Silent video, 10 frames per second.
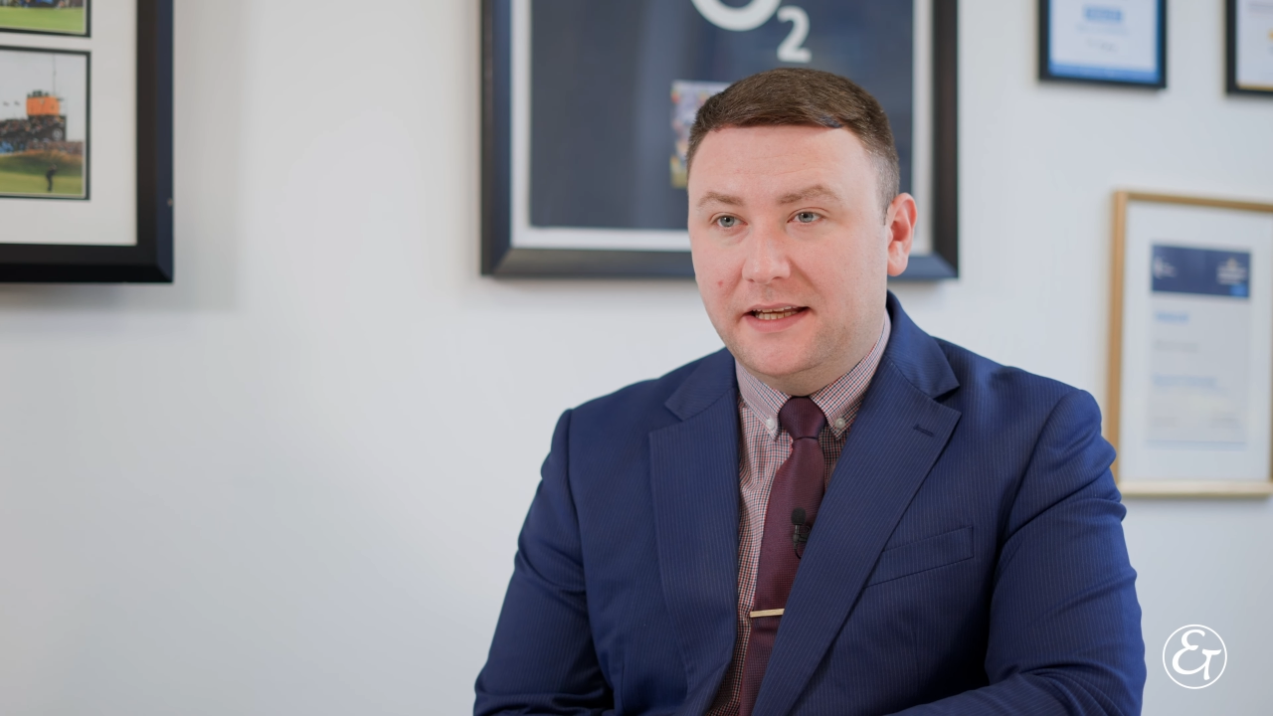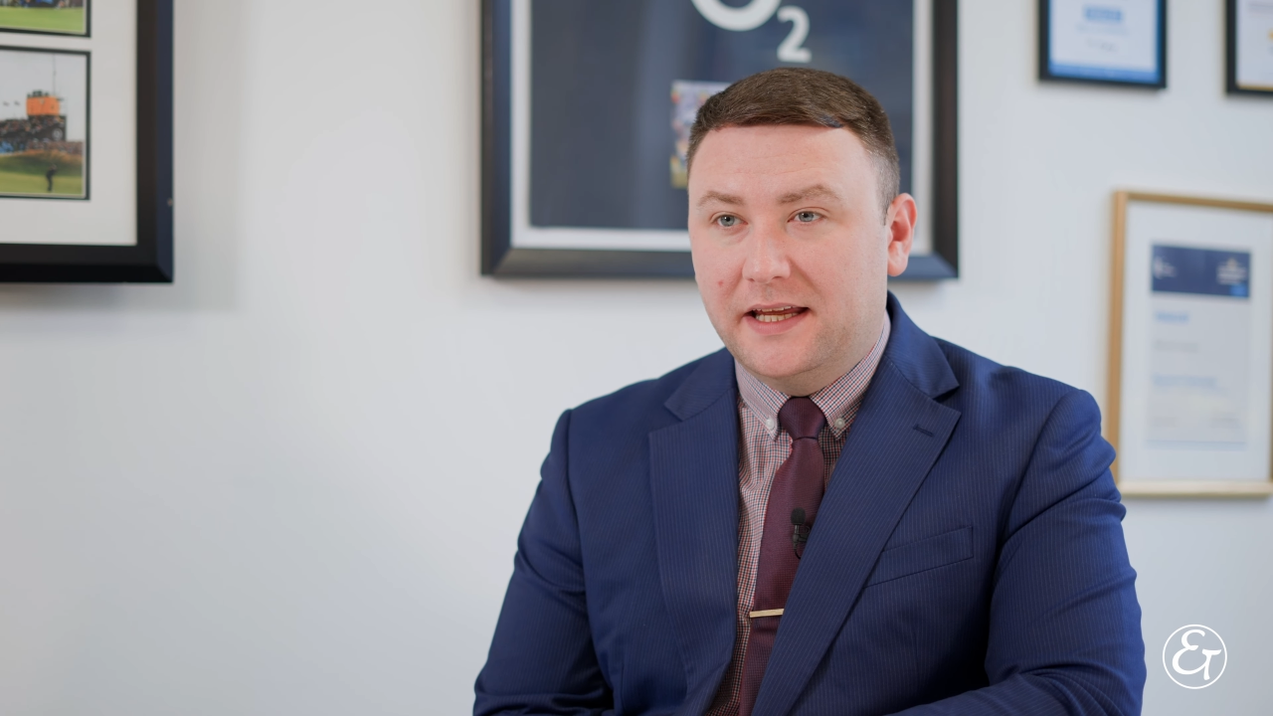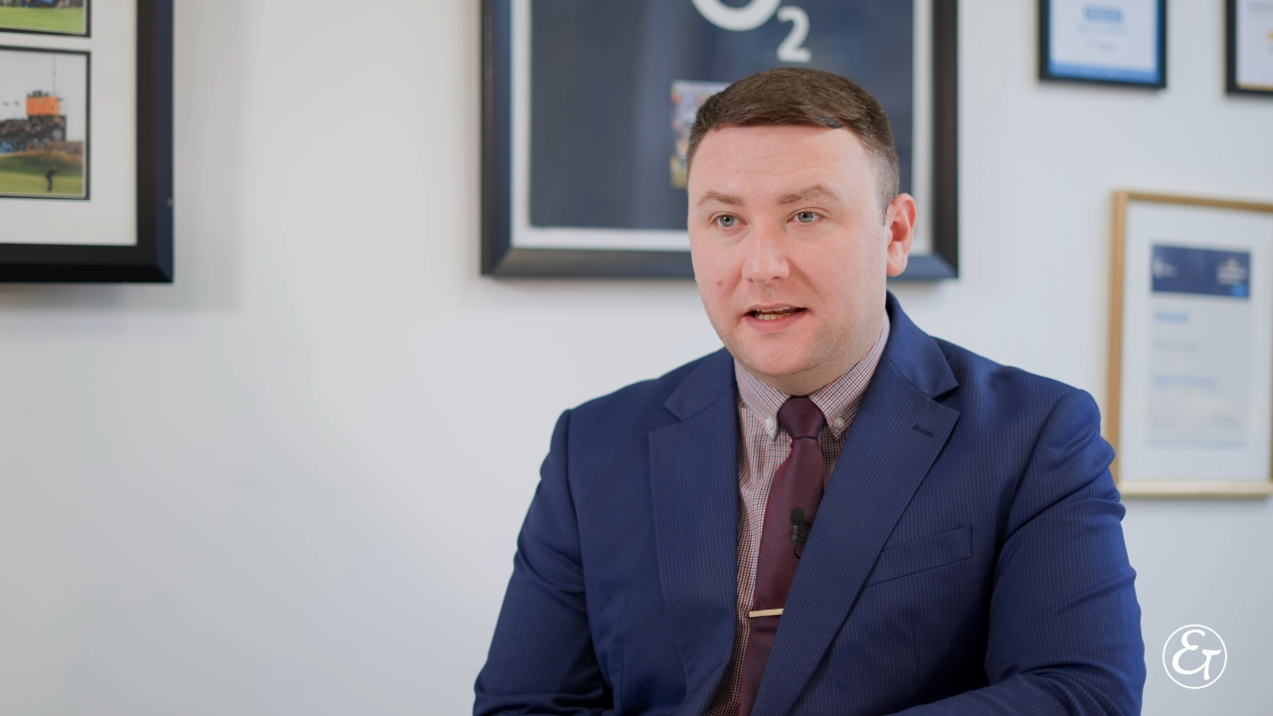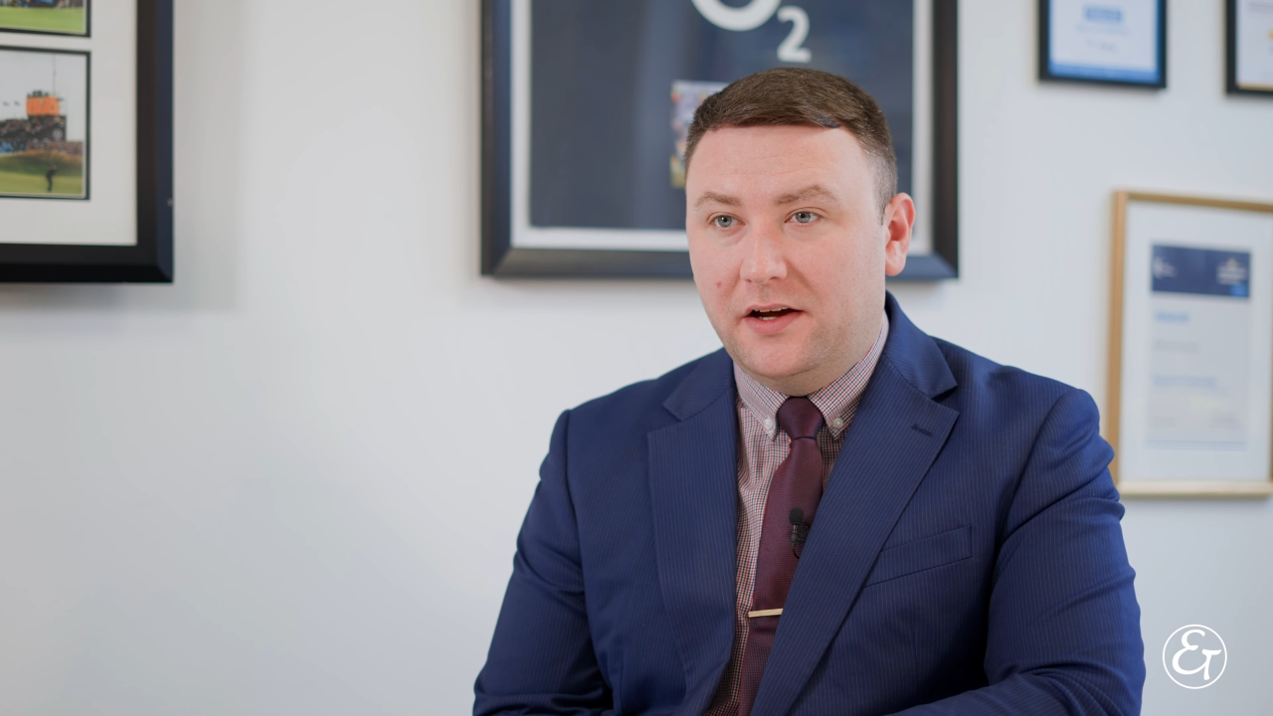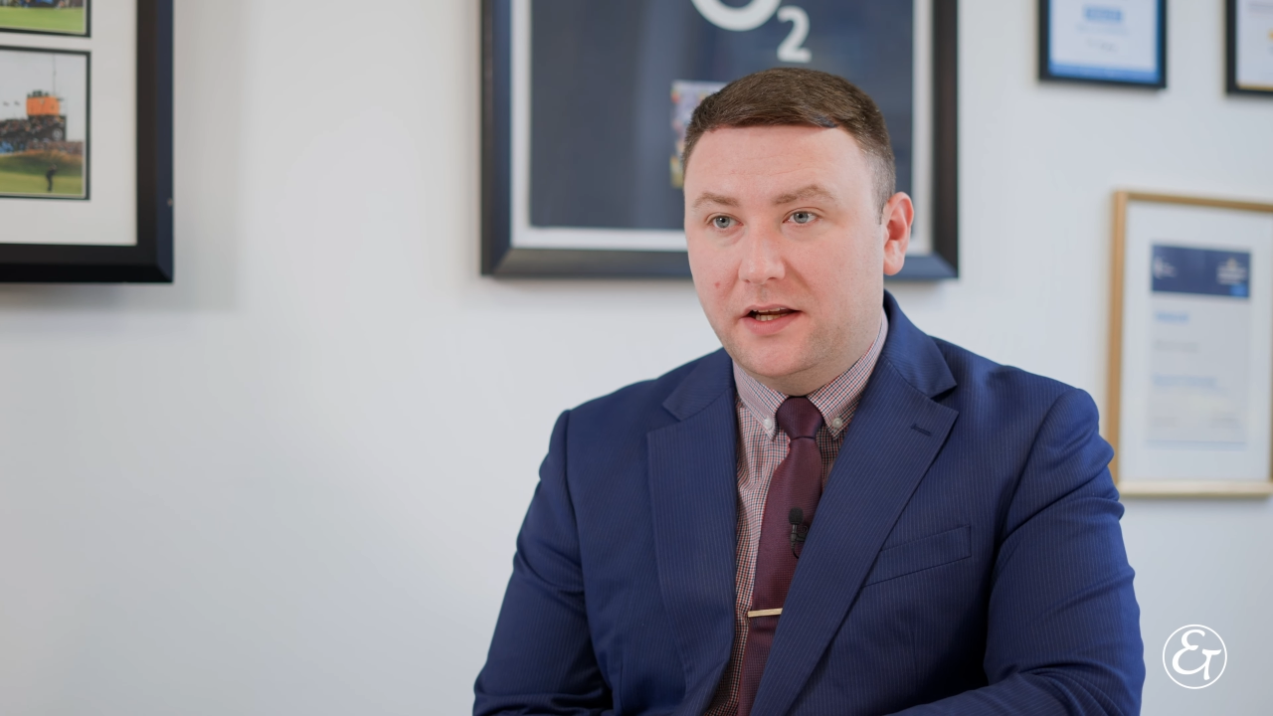
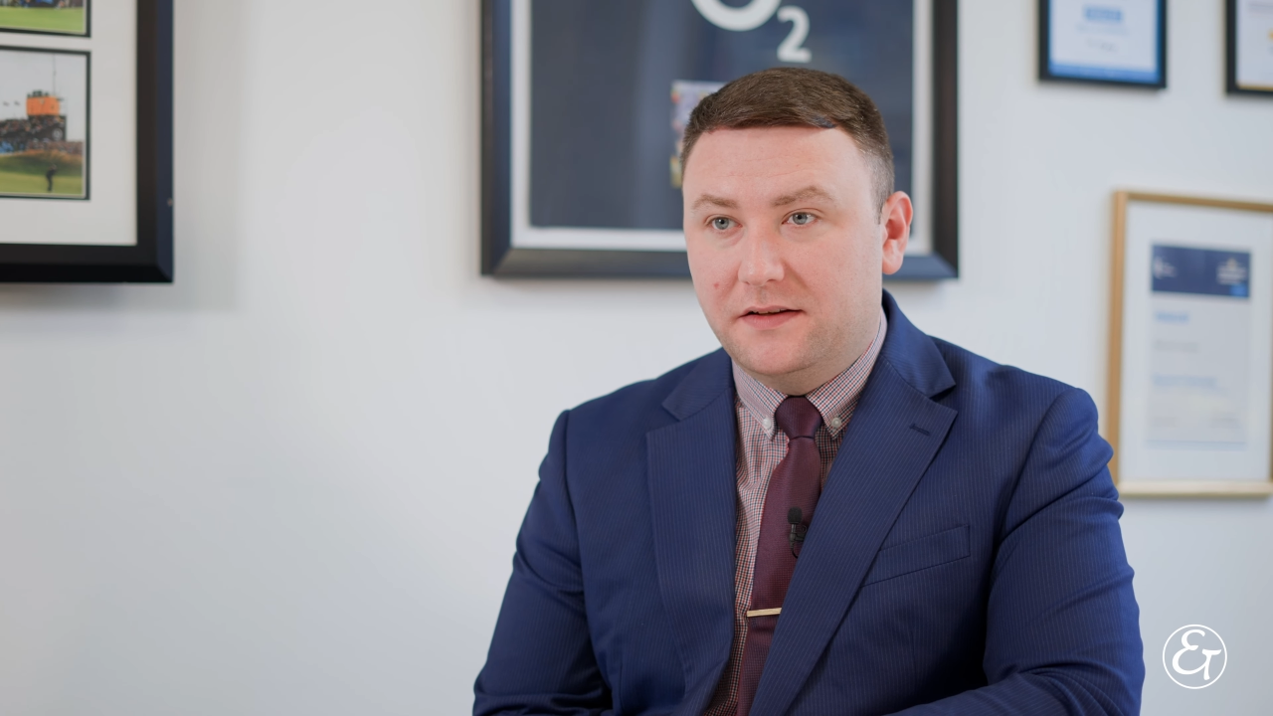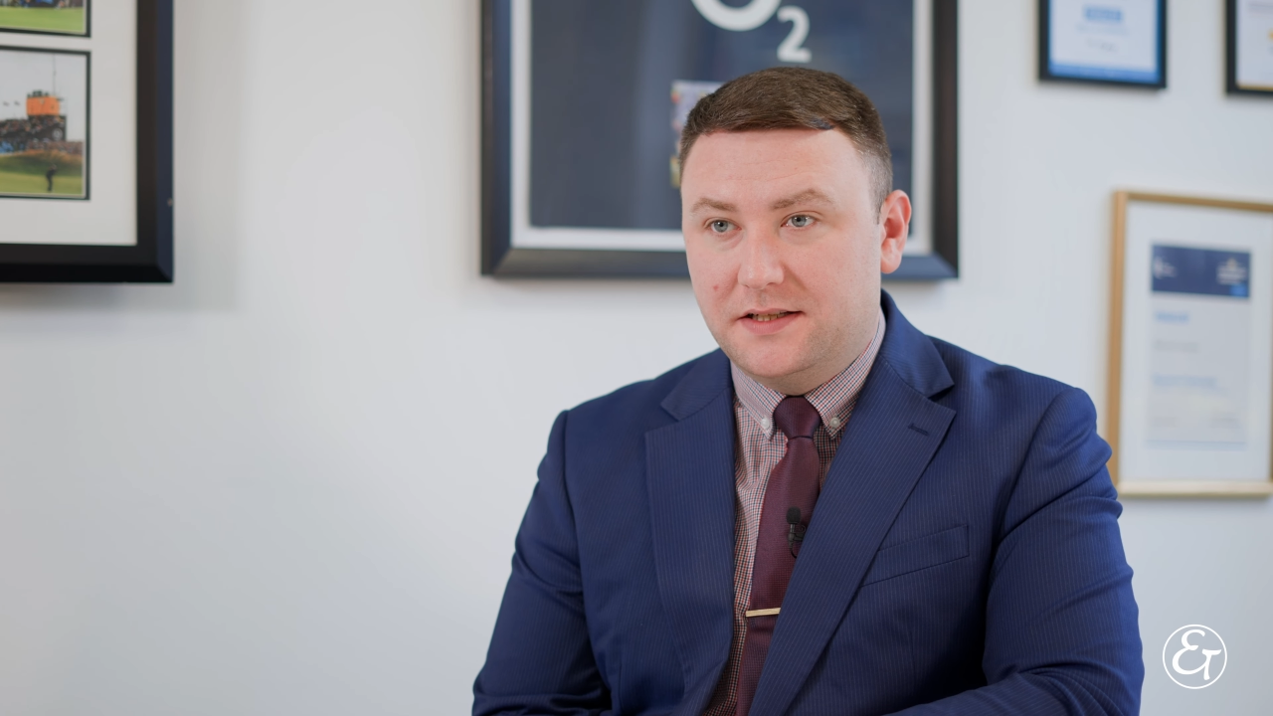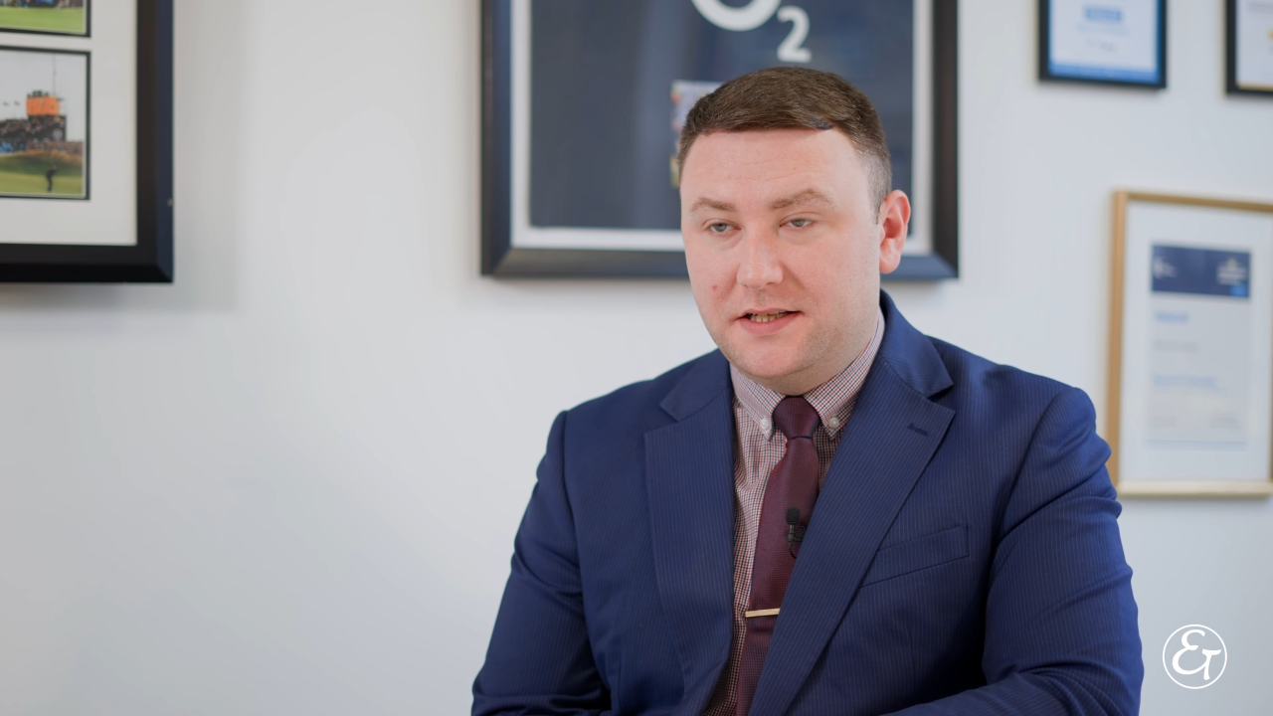deadline as a